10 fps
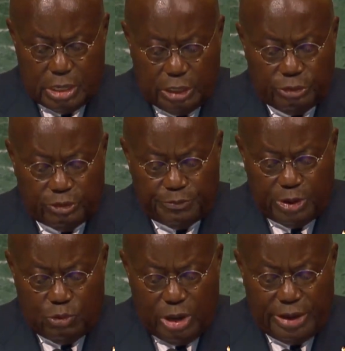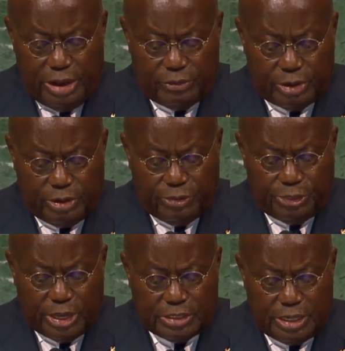He would have been
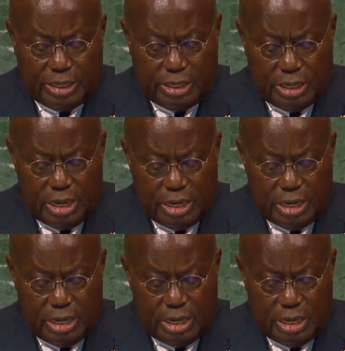113